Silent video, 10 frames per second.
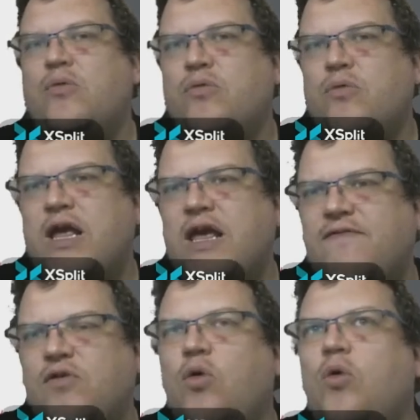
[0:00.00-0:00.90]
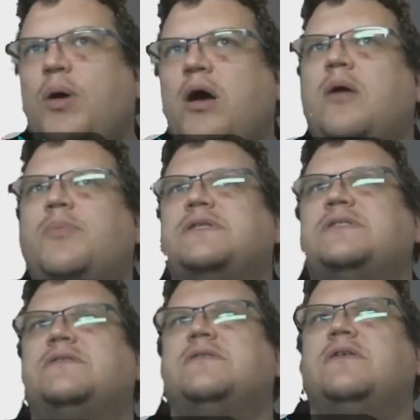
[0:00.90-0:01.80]
If your
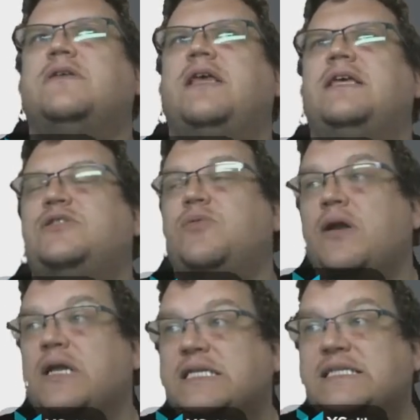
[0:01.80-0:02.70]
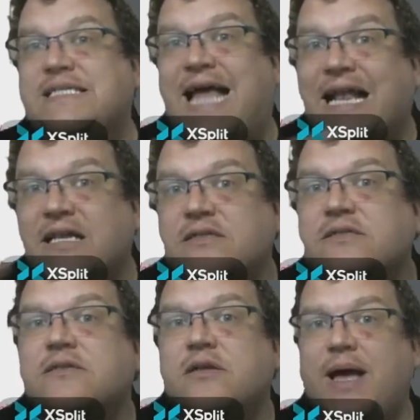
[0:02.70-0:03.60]
purpose is to understand
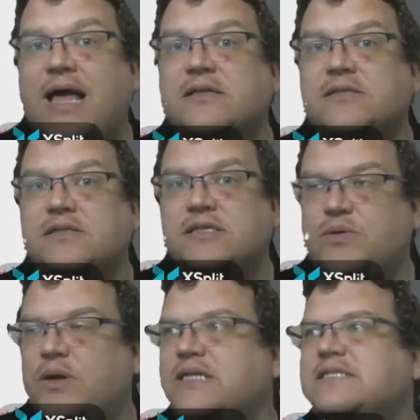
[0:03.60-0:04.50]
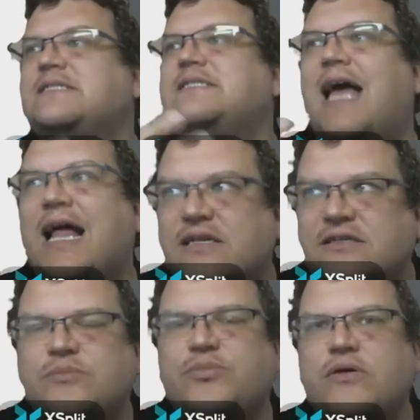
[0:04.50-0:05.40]
the maths, is to understand
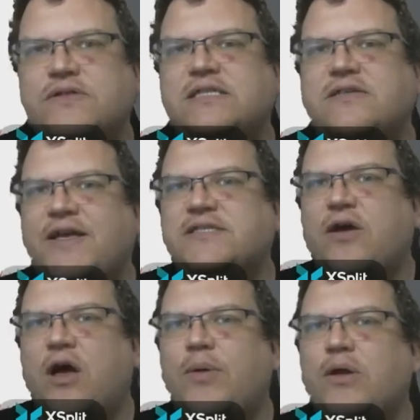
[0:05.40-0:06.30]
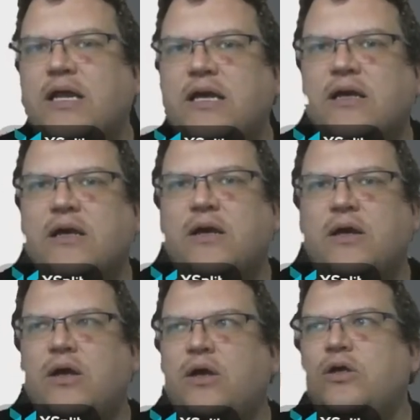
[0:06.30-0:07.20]
the process of SIR modelling,
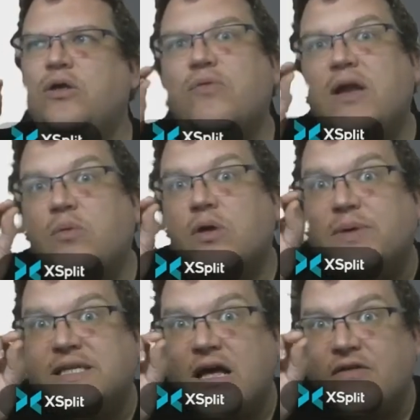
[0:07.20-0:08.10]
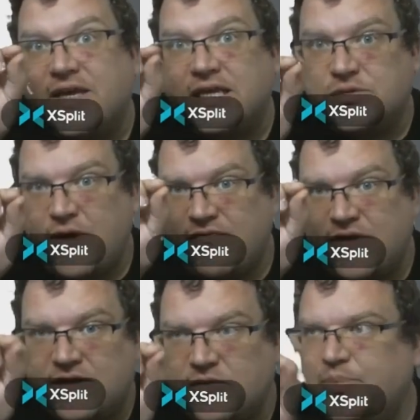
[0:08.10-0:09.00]
you really want to be delving into every
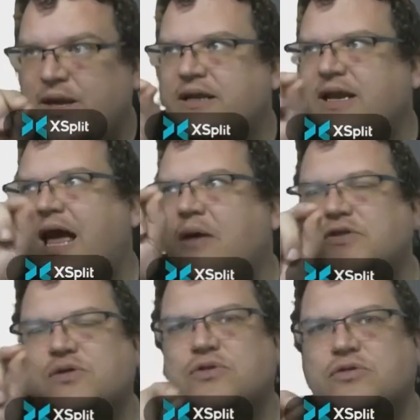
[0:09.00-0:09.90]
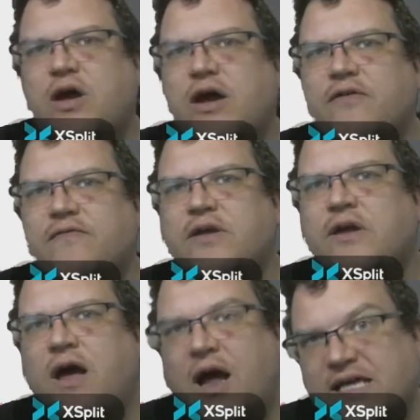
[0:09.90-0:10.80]
little bit and how it's all derived
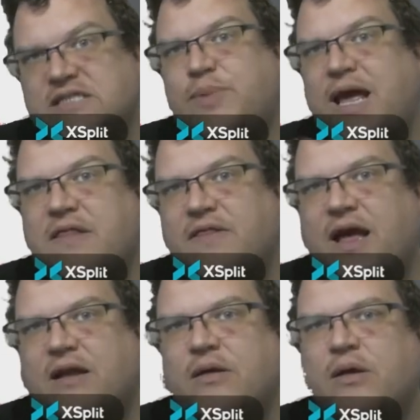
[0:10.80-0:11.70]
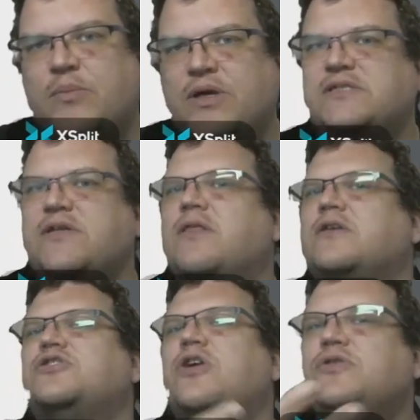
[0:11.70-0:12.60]
and explain that, because nothing
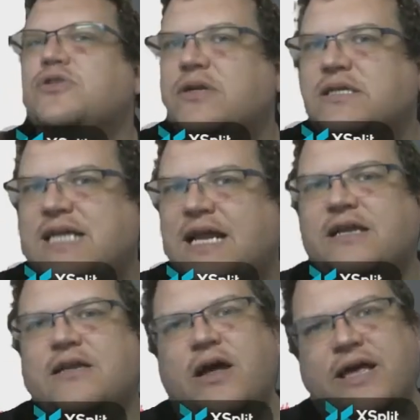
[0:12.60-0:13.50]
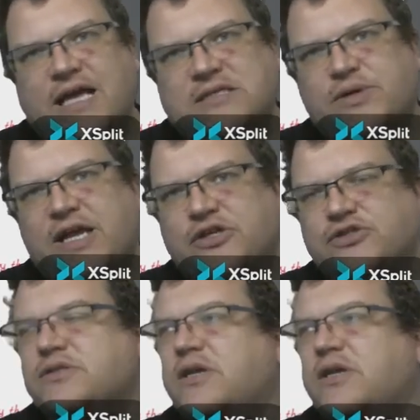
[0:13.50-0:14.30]
shows your understanding like explanation.